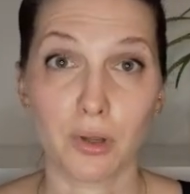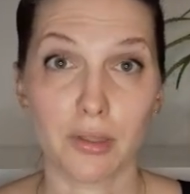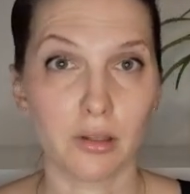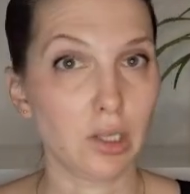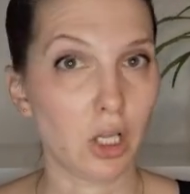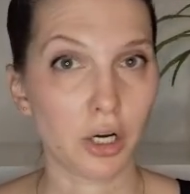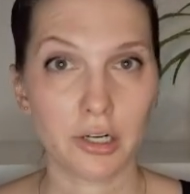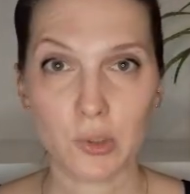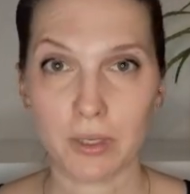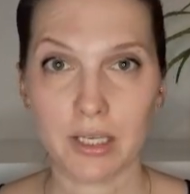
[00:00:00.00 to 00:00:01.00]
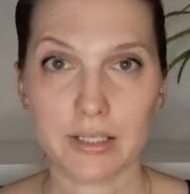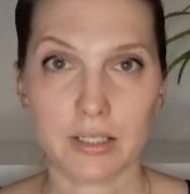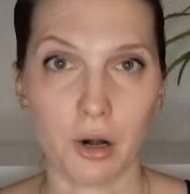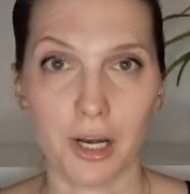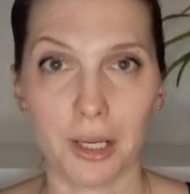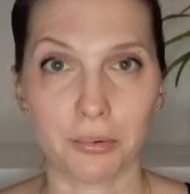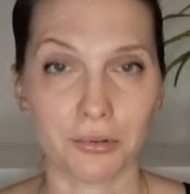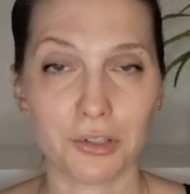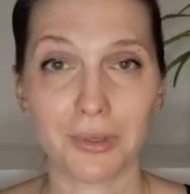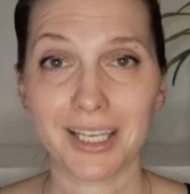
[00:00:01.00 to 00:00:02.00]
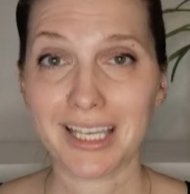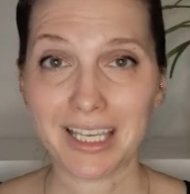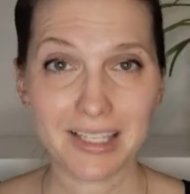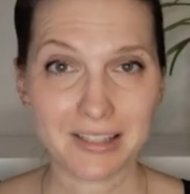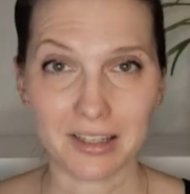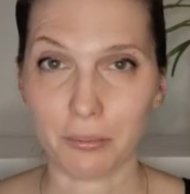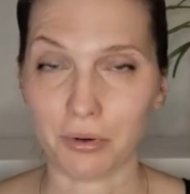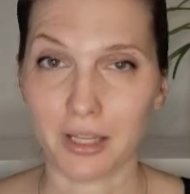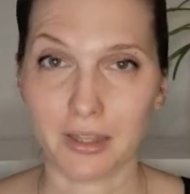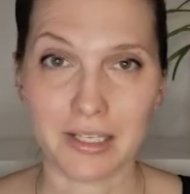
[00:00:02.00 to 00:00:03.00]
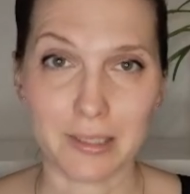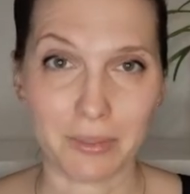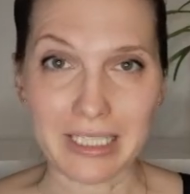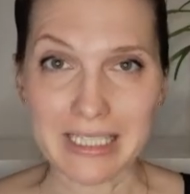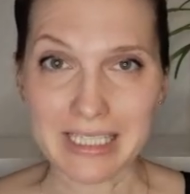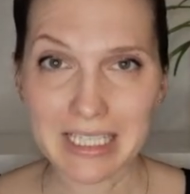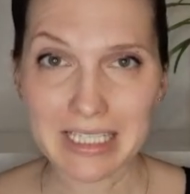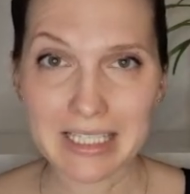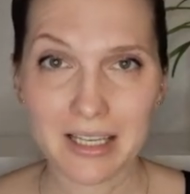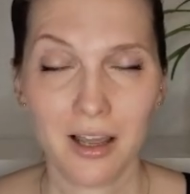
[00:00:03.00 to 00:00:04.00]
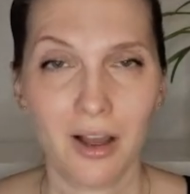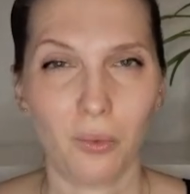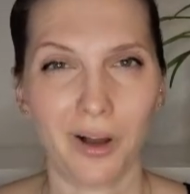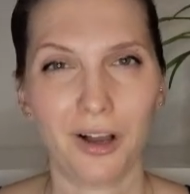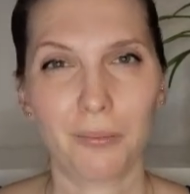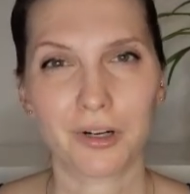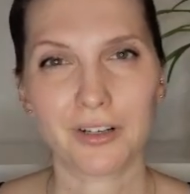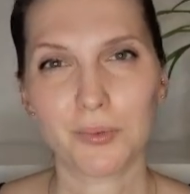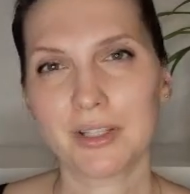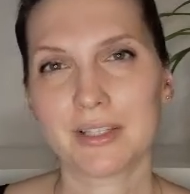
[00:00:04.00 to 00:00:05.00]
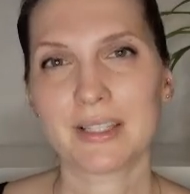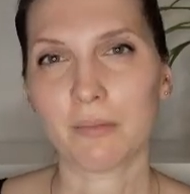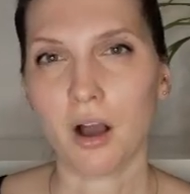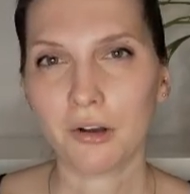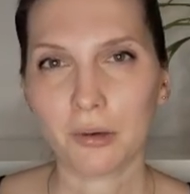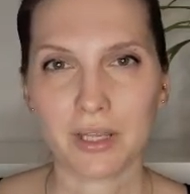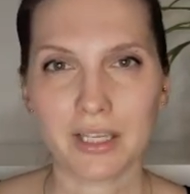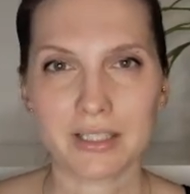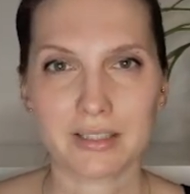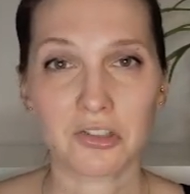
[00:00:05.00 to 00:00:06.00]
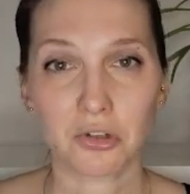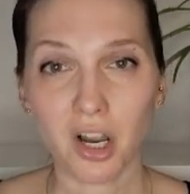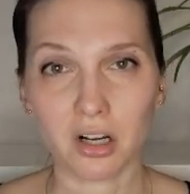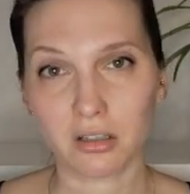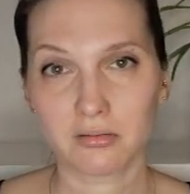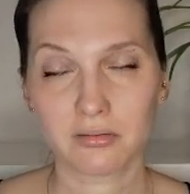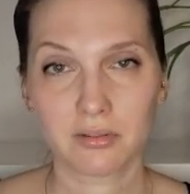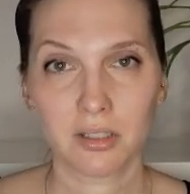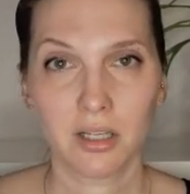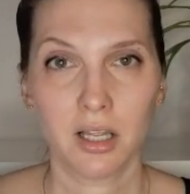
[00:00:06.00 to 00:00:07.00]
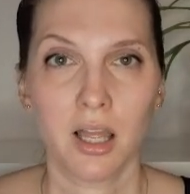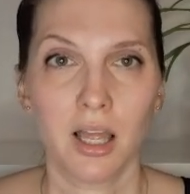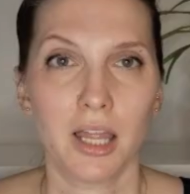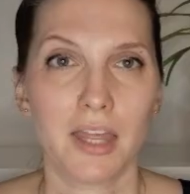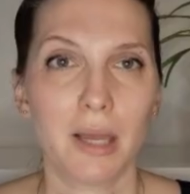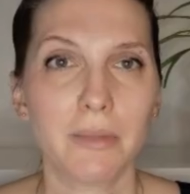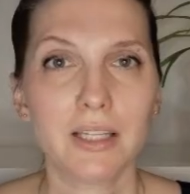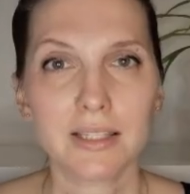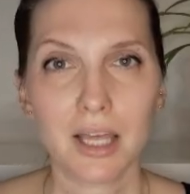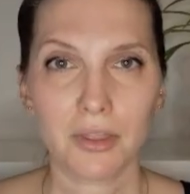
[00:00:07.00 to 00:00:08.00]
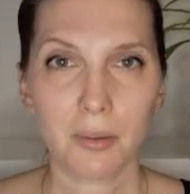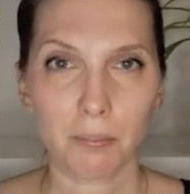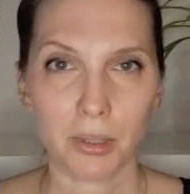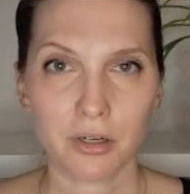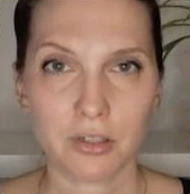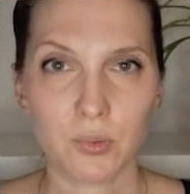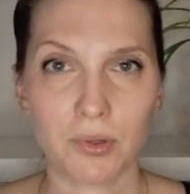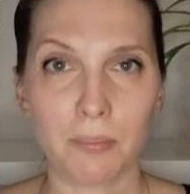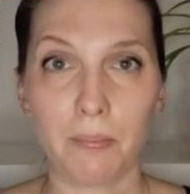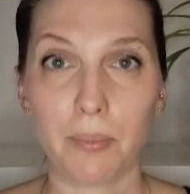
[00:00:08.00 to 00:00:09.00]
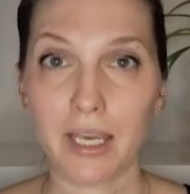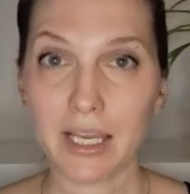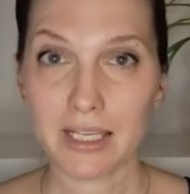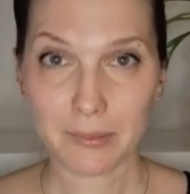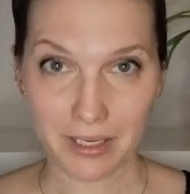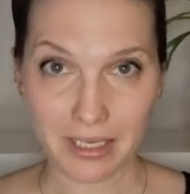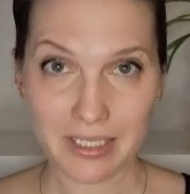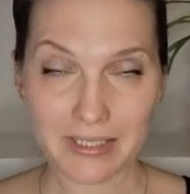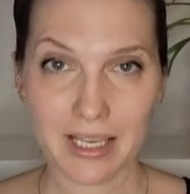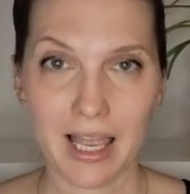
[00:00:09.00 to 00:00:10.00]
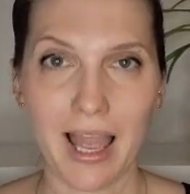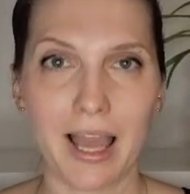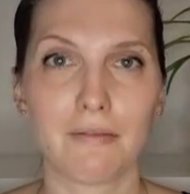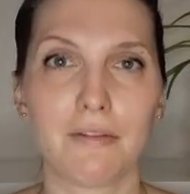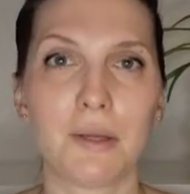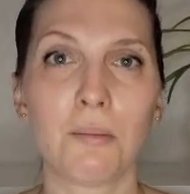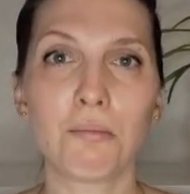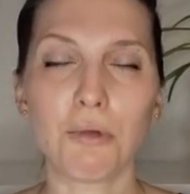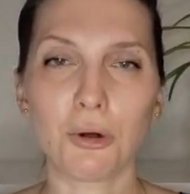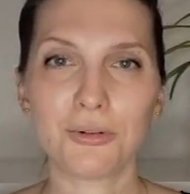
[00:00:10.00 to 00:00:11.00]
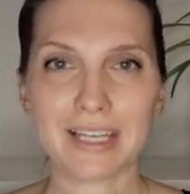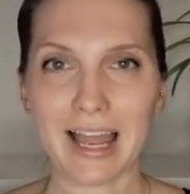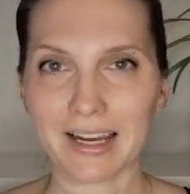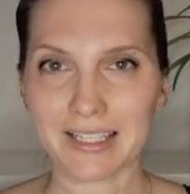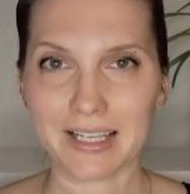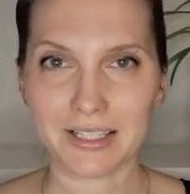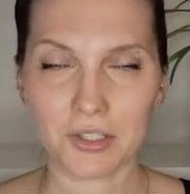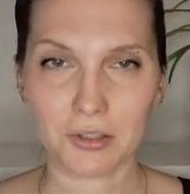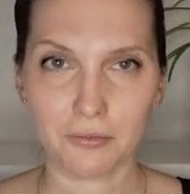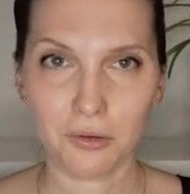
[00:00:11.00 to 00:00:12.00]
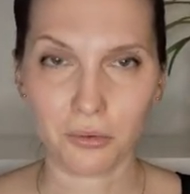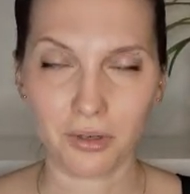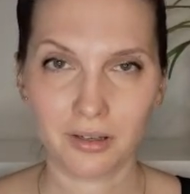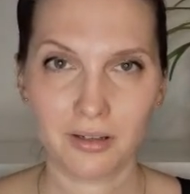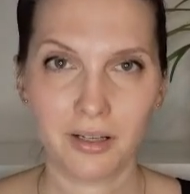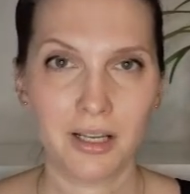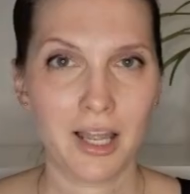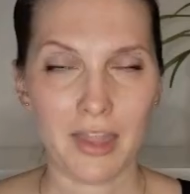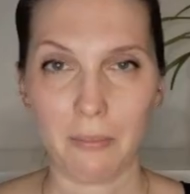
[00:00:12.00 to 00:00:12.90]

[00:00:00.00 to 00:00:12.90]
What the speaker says: Birds with large beaks are able to easily break these big seeds, while birds with smaller beaks struggle. That means that the birds with biggest beaks have the most access to food.